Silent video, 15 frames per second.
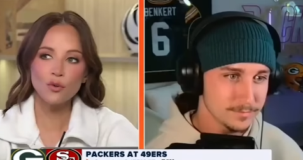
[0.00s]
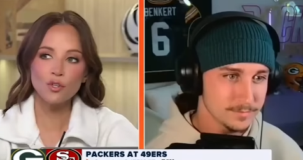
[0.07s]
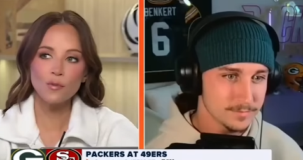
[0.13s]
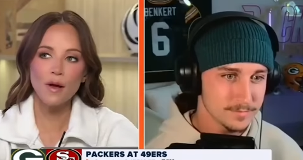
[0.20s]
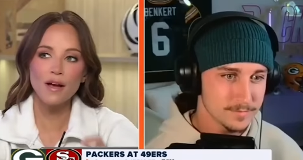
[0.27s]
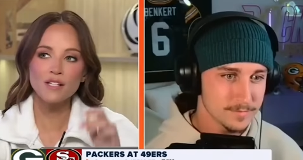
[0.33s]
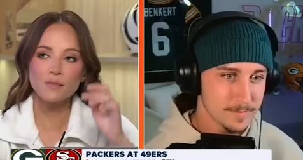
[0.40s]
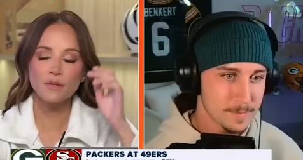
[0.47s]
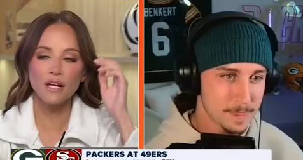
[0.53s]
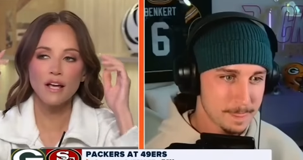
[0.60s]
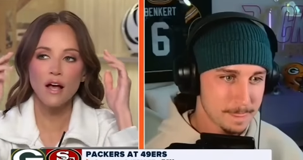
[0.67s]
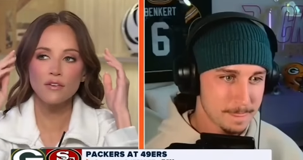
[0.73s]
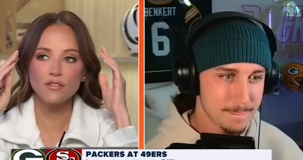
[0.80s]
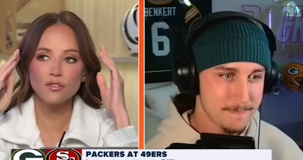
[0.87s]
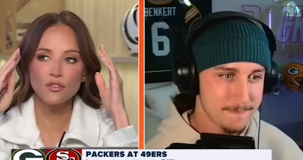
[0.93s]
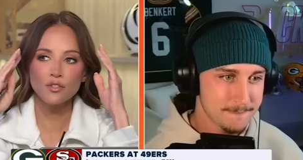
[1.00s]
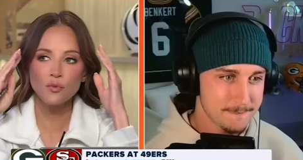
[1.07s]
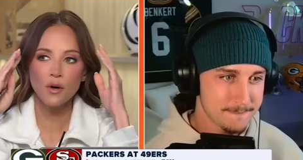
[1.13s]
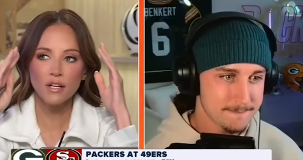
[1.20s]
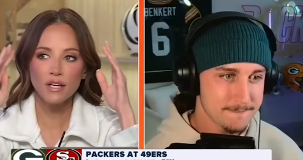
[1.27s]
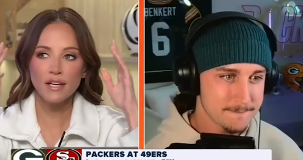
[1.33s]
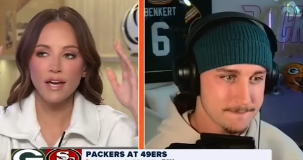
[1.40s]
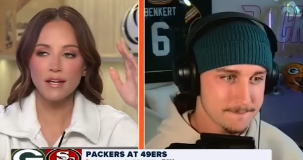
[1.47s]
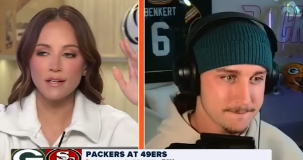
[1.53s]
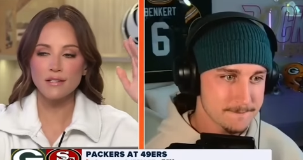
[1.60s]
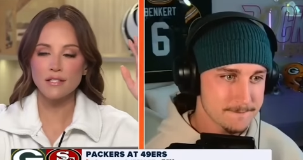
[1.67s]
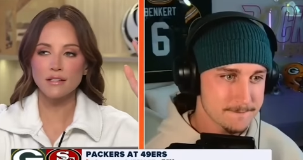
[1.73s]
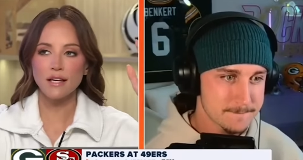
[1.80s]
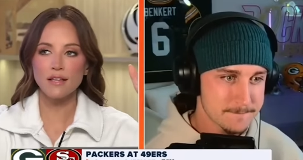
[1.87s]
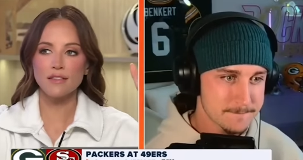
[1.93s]
Speaker 1: quarterbacks, but I also just want to get
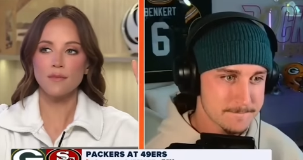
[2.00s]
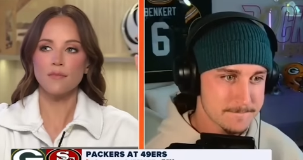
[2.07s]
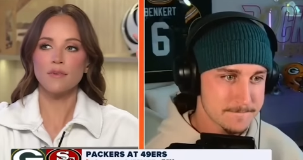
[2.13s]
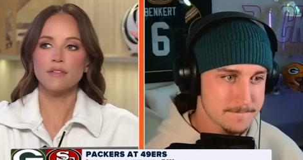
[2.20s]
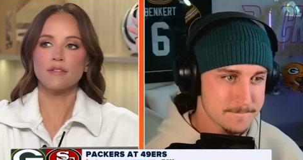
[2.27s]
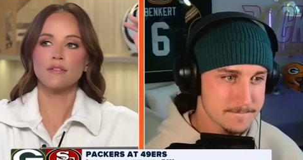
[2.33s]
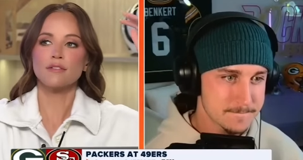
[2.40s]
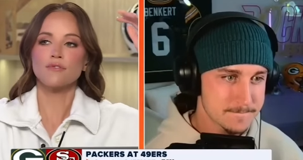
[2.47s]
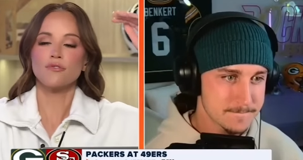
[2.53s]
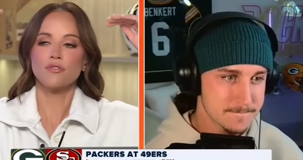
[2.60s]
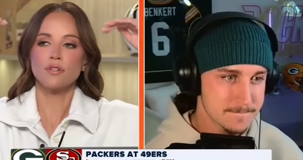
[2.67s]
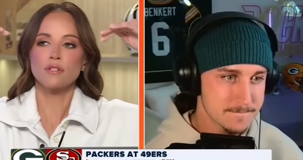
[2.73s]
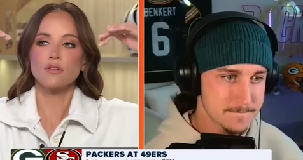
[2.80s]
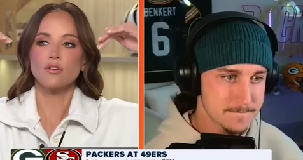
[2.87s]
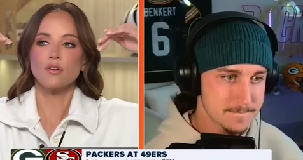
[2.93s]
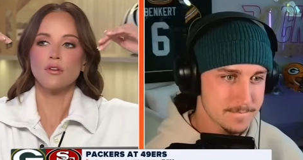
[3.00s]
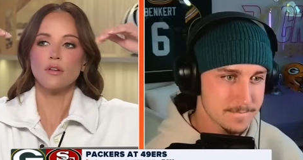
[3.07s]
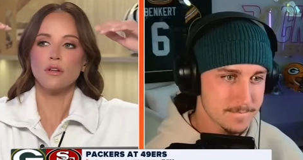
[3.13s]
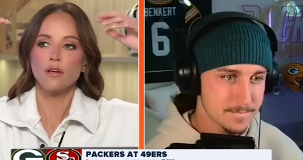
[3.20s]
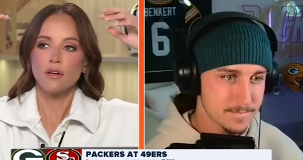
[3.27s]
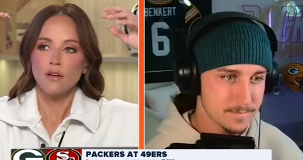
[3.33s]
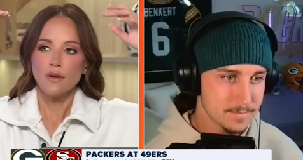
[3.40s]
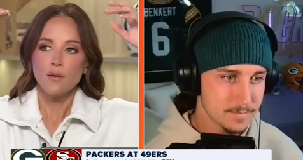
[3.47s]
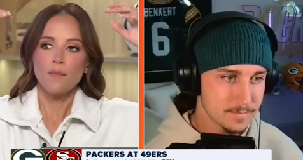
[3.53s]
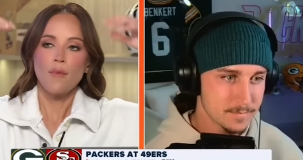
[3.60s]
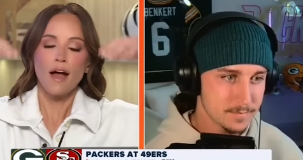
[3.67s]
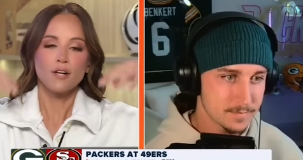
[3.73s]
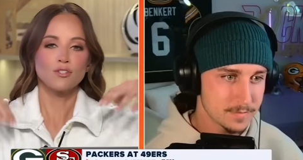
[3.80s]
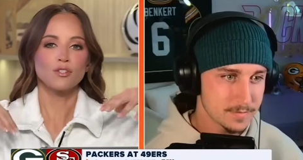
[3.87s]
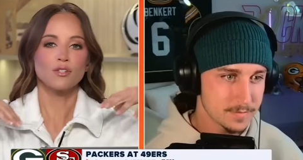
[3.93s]
into, like, the Mrs. Frizzle
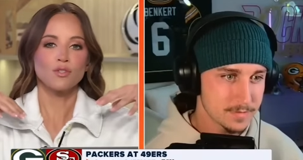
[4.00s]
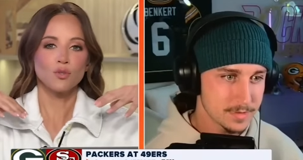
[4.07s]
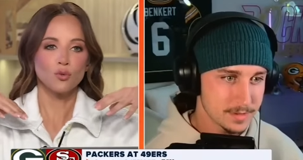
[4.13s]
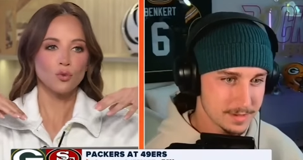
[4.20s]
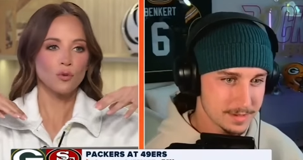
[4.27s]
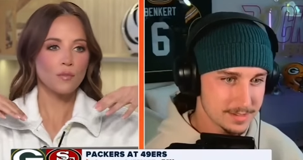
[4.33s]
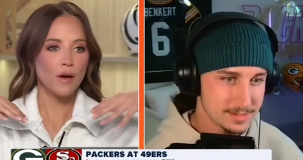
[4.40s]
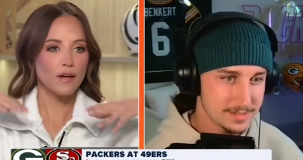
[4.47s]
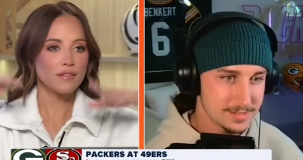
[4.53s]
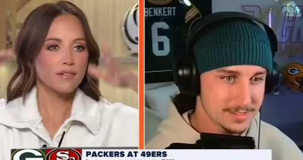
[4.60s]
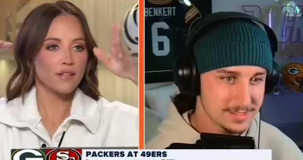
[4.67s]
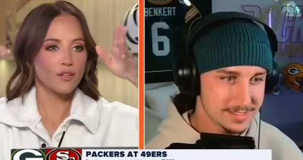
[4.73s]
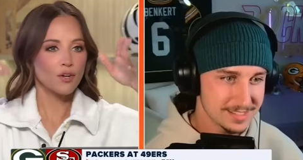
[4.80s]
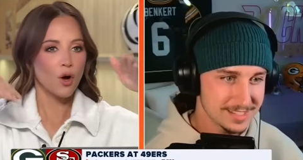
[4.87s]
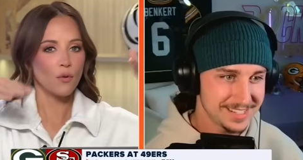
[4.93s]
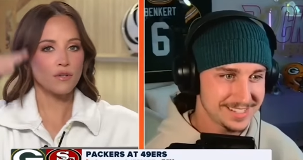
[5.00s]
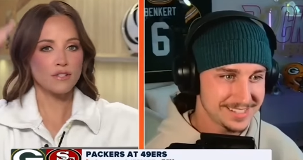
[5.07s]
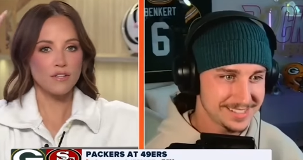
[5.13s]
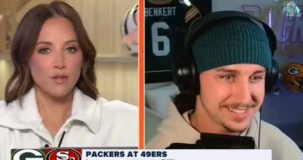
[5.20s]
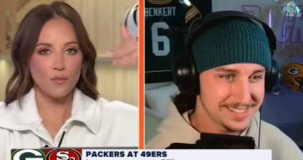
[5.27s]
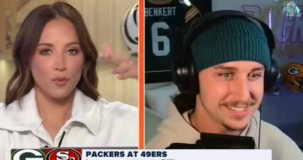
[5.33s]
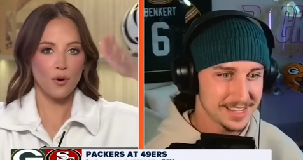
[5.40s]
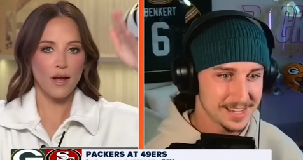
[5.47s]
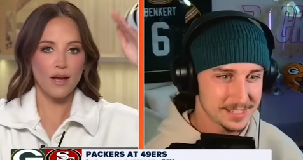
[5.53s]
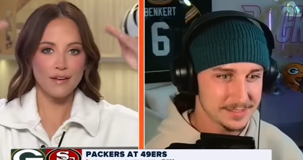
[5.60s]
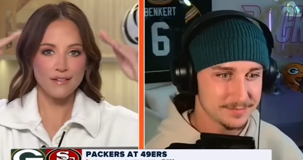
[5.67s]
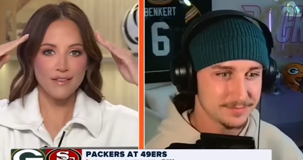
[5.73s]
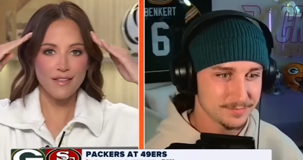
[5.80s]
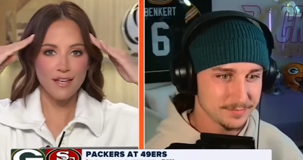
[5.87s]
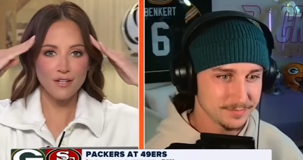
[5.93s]
magic school bus and go into the
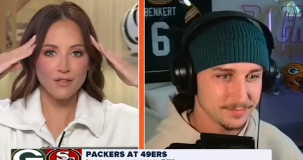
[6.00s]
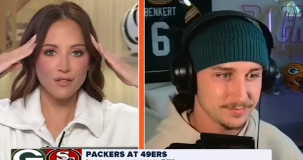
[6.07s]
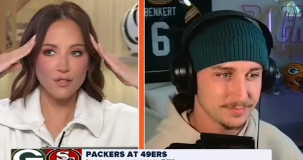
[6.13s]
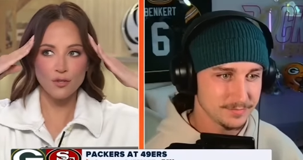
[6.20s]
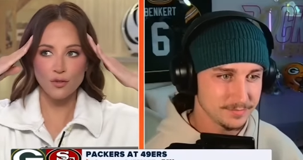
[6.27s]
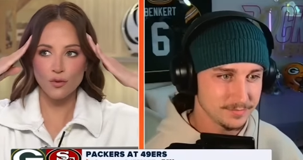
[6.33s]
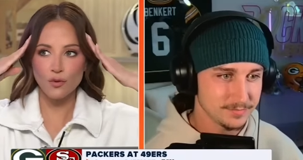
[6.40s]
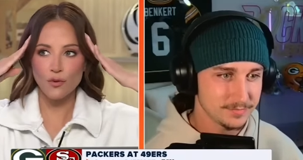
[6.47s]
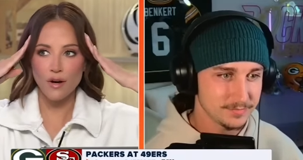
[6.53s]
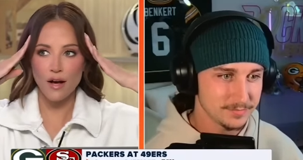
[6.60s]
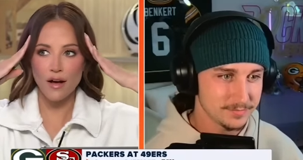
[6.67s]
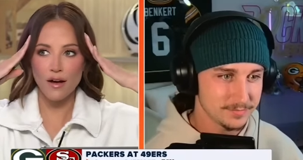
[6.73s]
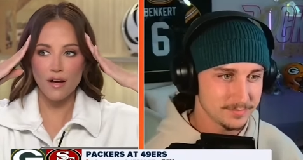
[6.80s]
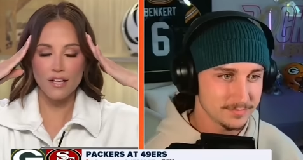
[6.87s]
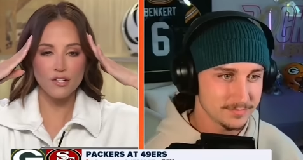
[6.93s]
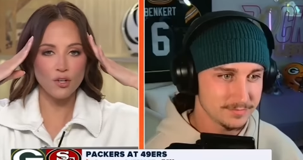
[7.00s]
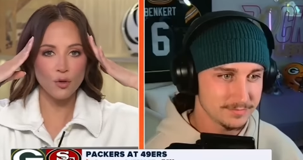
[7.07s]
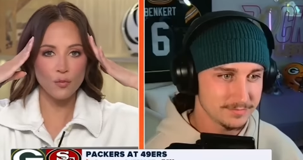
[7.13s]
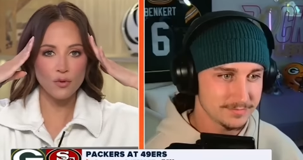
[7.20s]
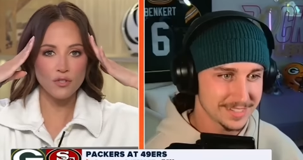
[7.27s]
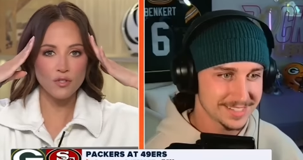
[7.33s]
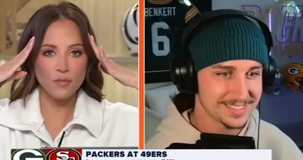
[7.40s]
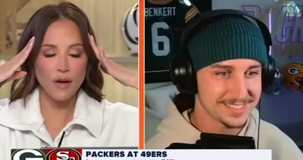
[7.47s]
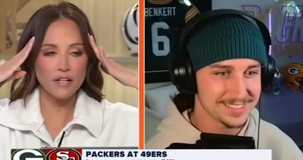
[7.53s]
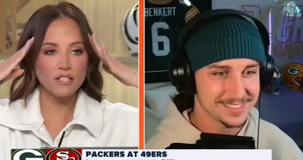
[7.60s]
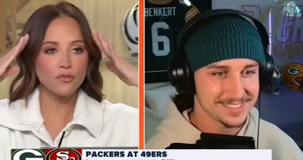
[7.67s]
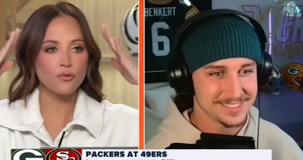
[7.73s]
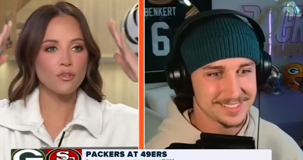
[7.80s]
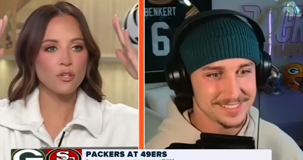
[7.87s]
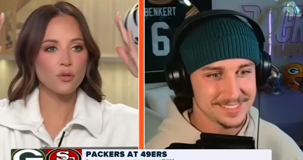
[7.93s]
brain that is you and your
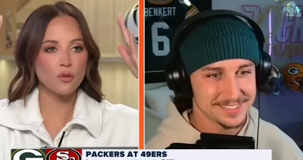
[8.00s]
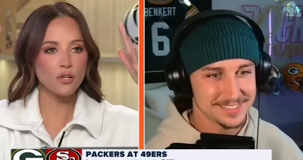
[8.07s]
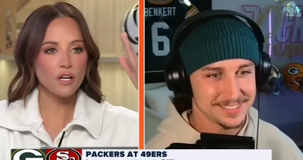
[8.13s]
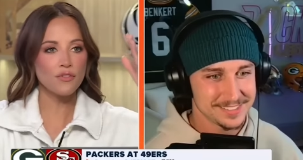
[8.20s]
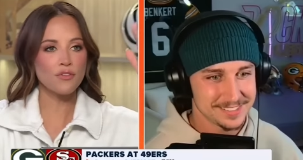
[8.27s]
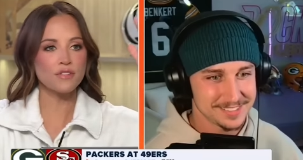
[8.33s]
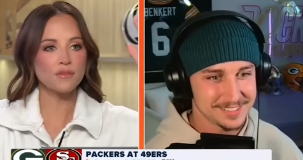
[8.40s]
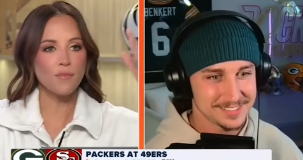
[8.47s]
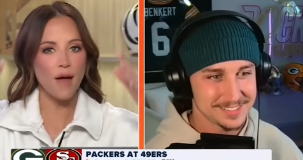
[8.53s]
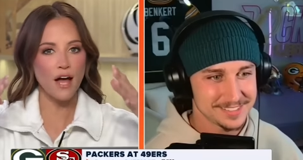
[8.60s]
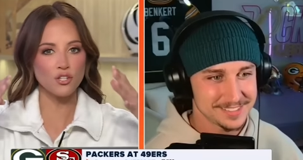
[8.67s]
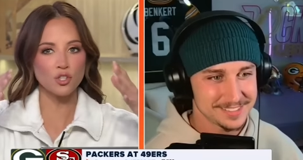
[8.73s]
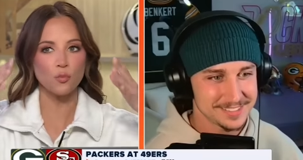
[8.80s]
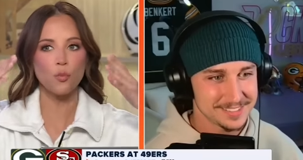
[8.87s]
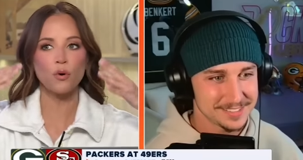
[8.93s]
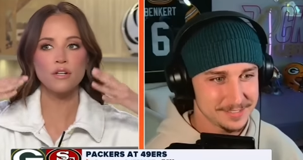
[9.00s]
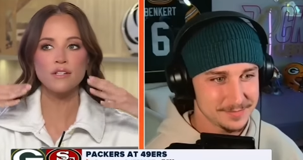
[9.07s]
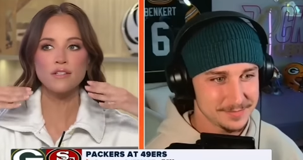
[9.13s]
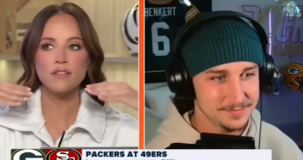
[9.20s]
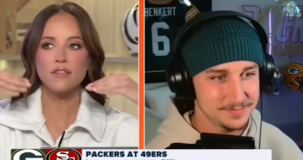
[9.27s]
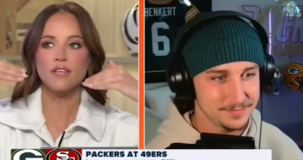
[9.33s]
perspective. When you look at this matchup, what is